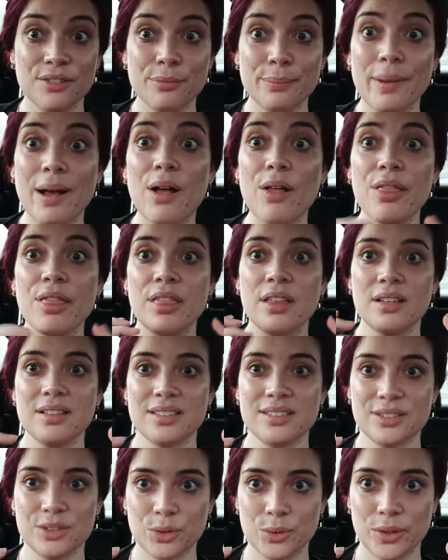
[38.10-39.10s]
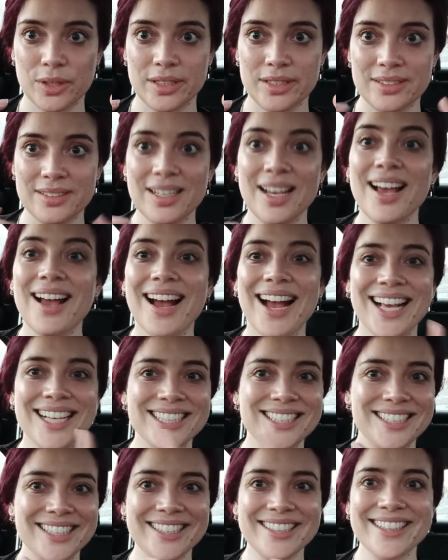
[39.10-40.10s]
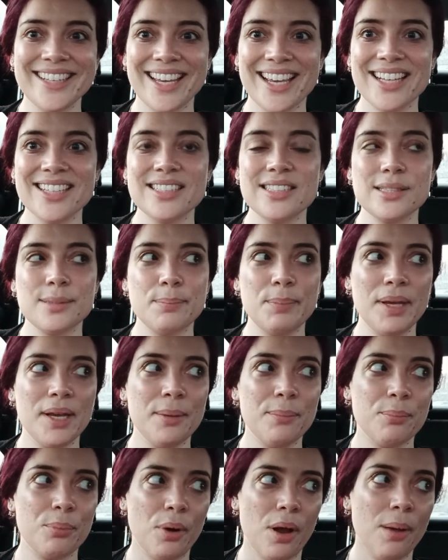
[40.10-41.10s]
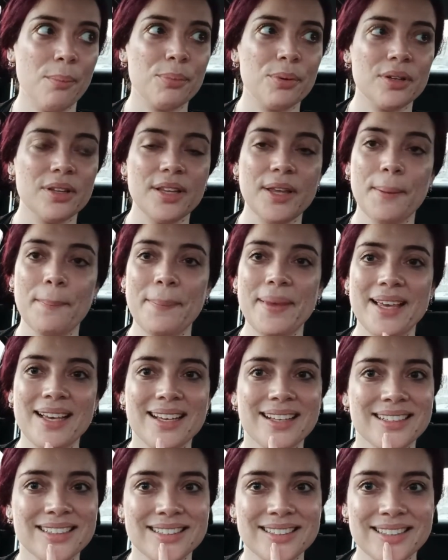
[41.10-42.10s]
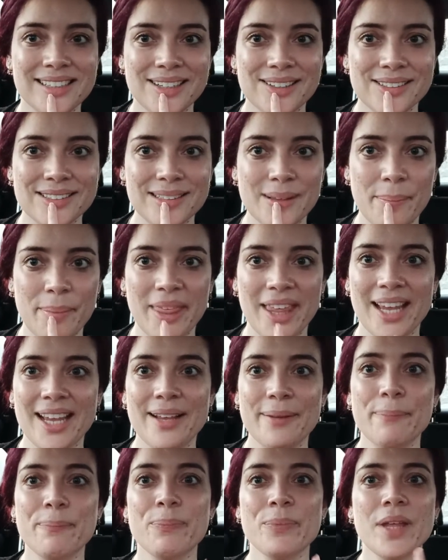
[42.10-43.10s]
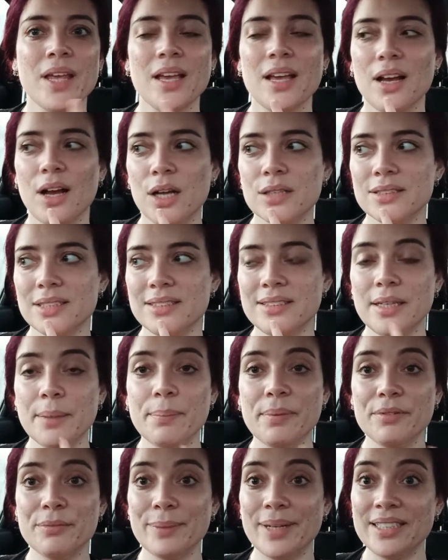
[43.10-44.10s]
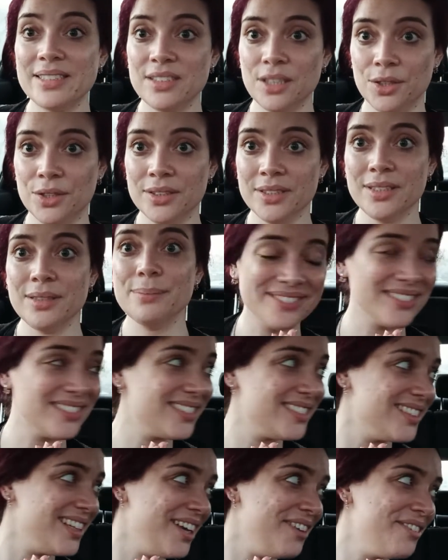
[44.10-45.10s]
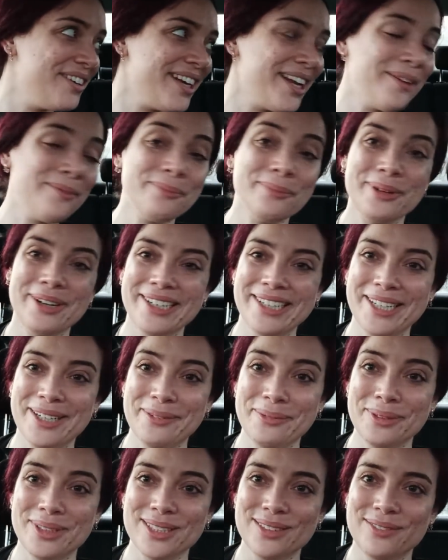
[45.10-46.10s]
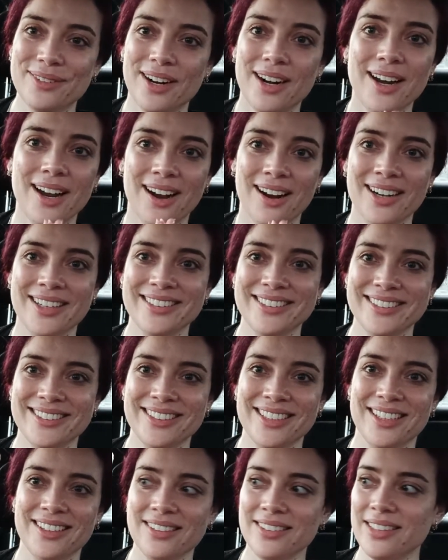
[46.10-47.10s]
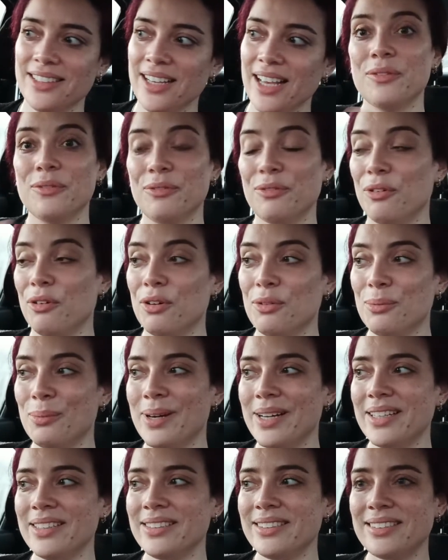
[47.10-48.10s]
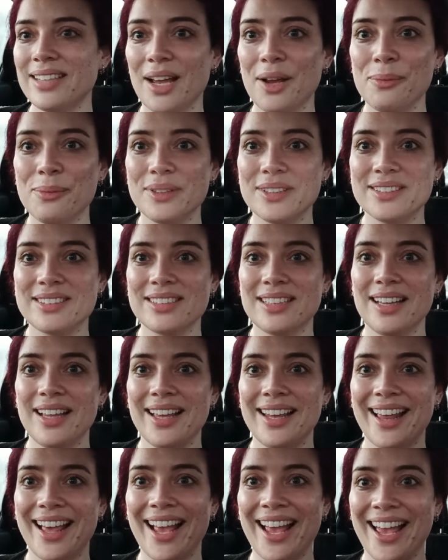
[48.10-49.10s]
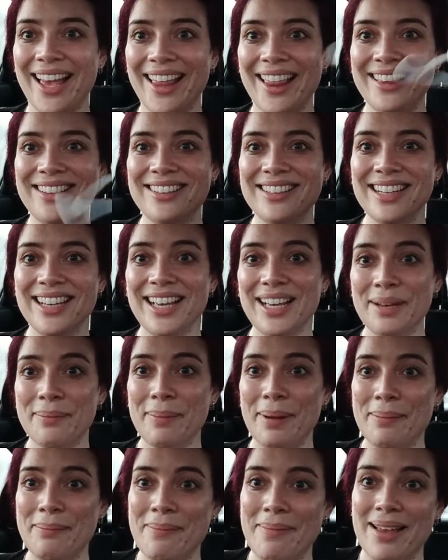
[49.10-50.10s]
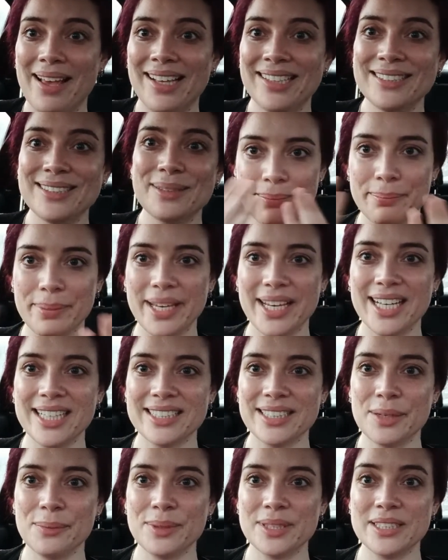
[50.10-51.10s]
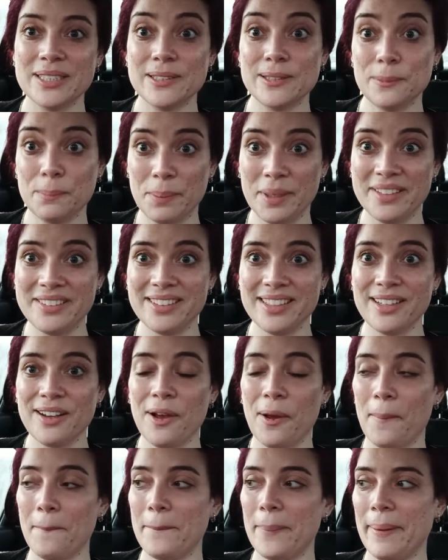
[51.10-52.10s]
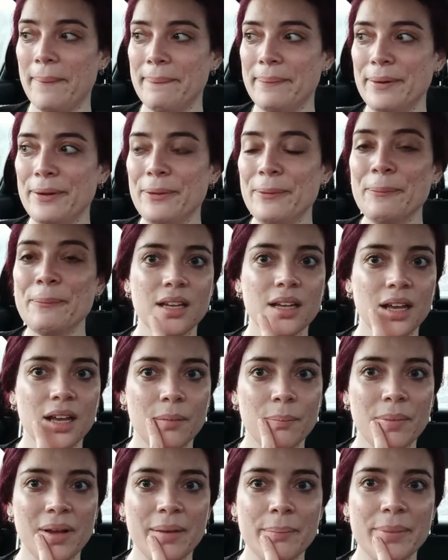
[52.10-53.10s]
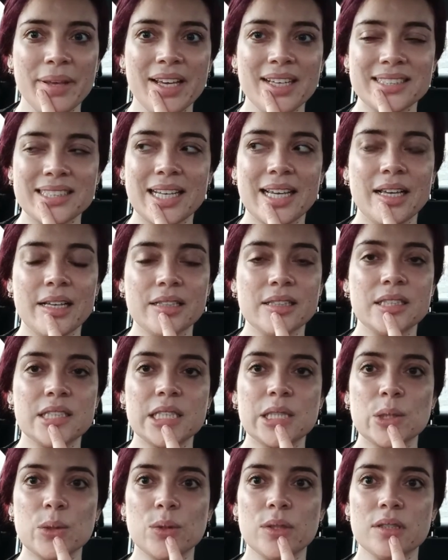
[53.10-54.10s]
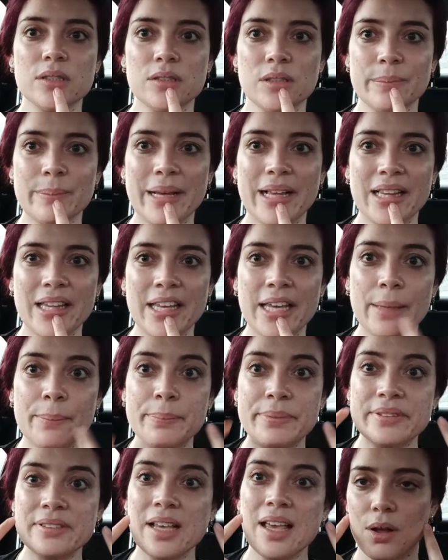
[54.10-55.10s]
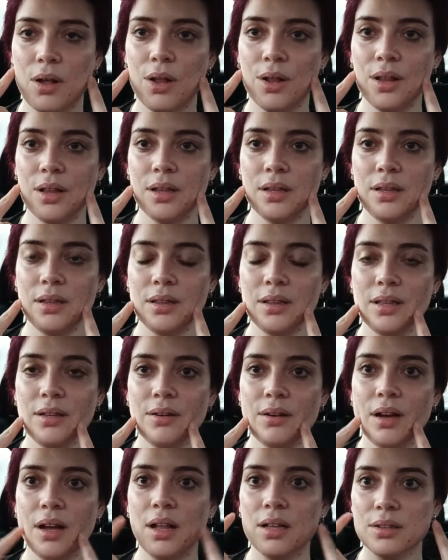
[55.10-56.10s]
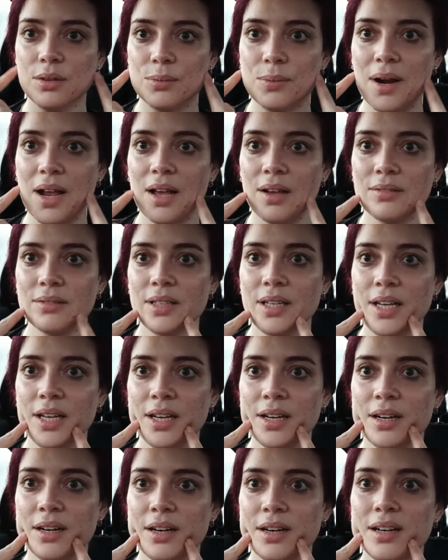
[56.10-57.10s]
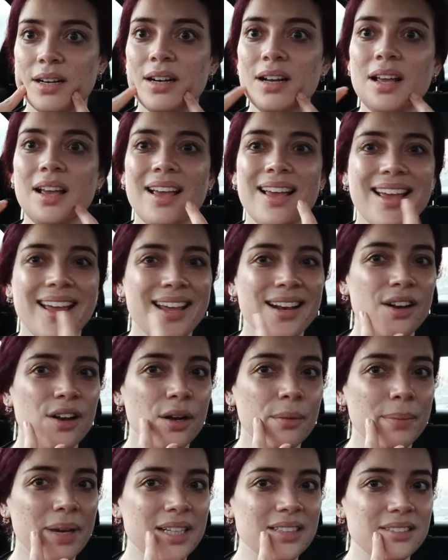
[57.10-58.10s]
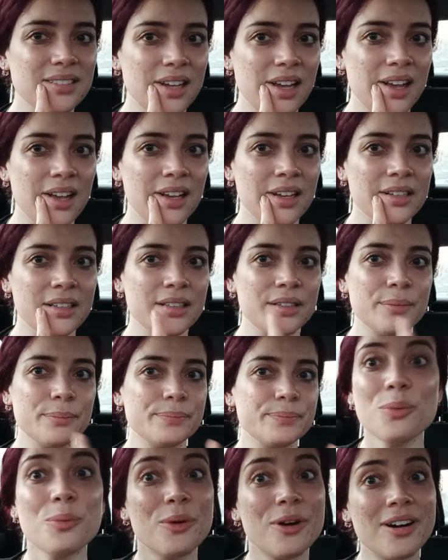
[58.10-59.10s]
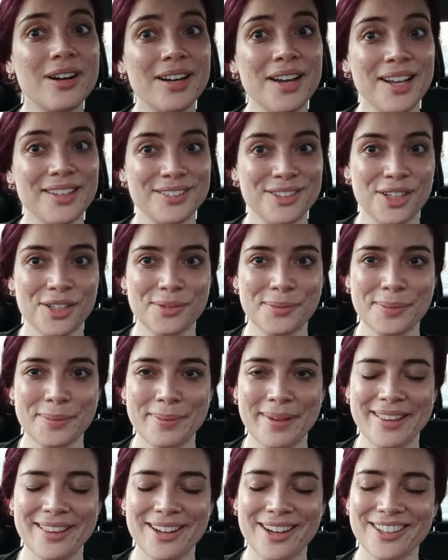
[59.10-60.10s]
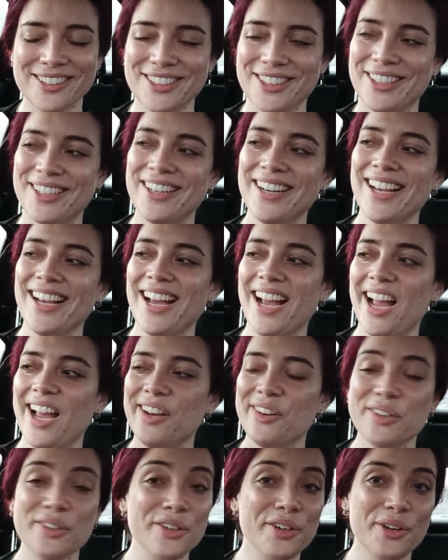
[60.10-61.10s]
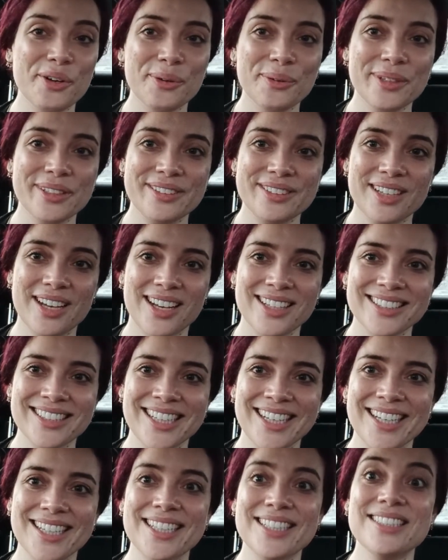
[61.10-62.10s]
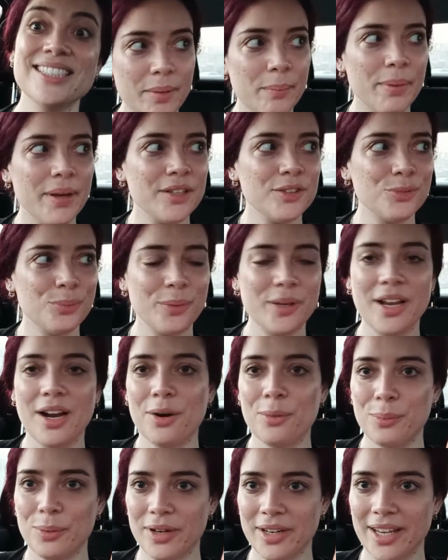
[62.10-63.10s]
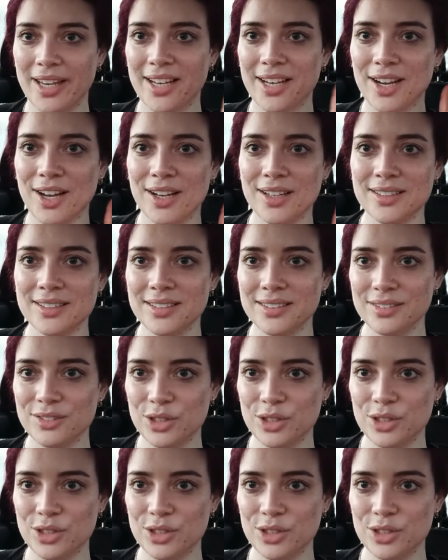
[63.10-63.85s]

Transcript: of mouth sores. I still can't speak properly because there's something on the tip of my tongue. Even at work it was very hard to talk. For once I was glad I had my mask because I wasn't spitting on people, but because I had sores on my lips all around here and on my tongue. Don't worry, I talked with my doctor. I don't know what's causing it, but we are working on